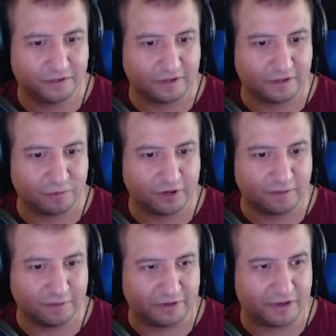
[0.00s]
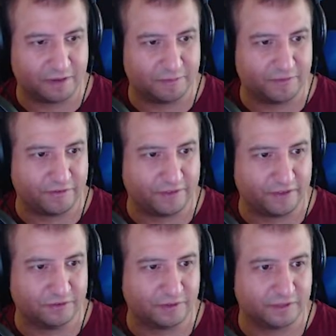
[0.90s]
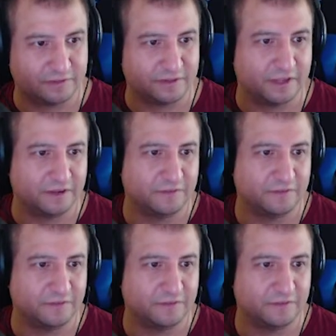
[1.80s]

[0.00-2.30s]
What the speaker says: We got to put it up on top of everything so we can see it.